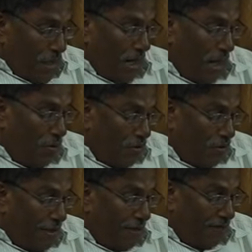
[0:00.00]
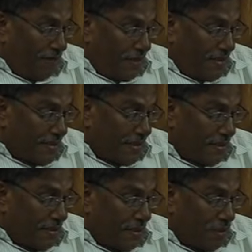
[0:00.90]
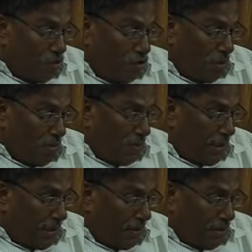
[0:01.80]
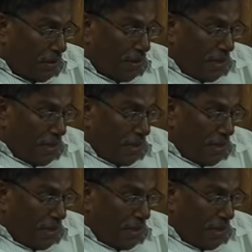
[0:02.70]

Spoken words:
How could every single human being